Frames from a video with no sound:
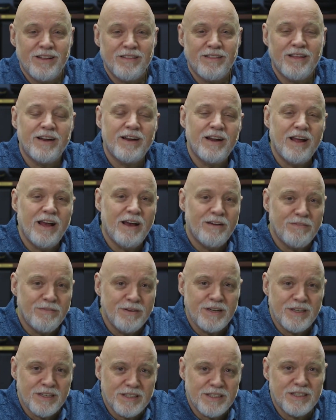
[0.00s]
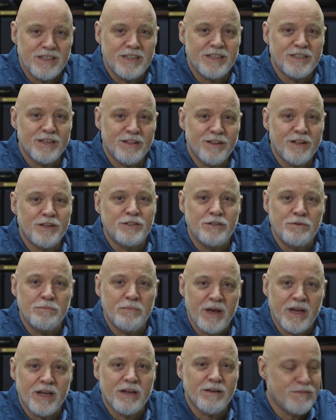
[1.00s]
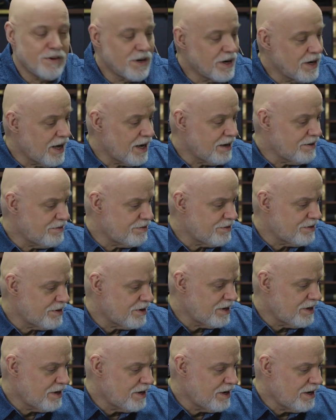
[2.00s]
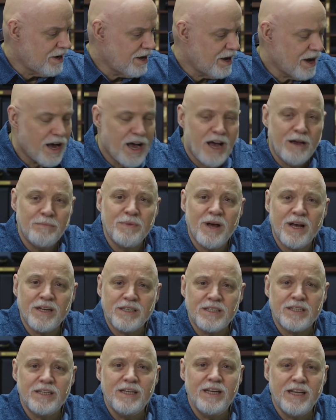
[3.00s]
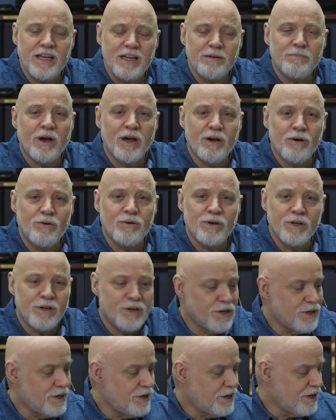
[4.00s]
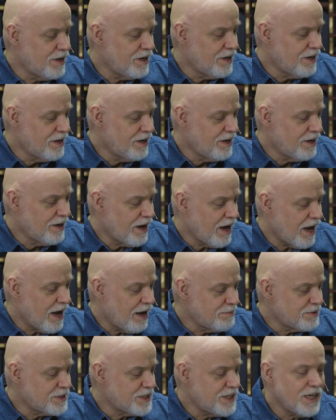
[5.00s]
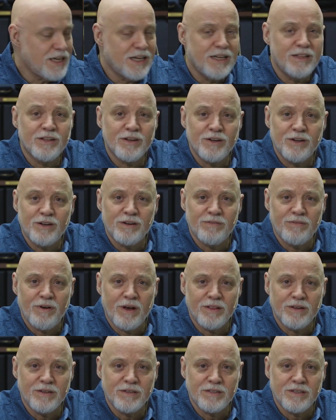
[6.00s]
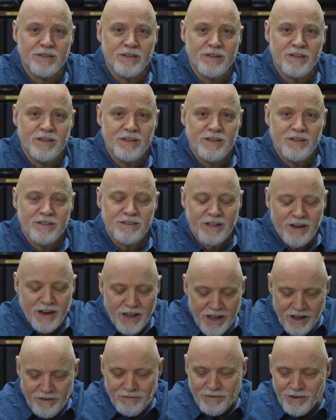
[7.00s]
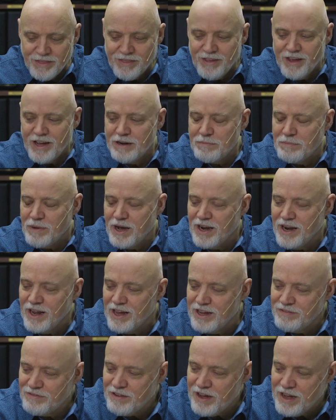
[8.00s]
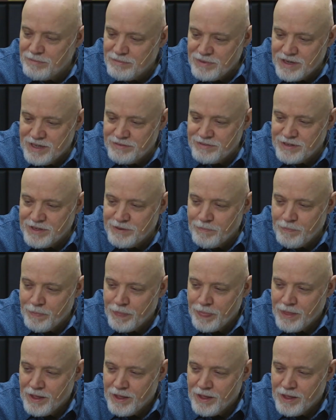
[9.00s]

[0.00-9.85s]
That in every decision that you make of your life, I'm not seeking my own good. I'm seeking the good of others. That everything in my life I'm living,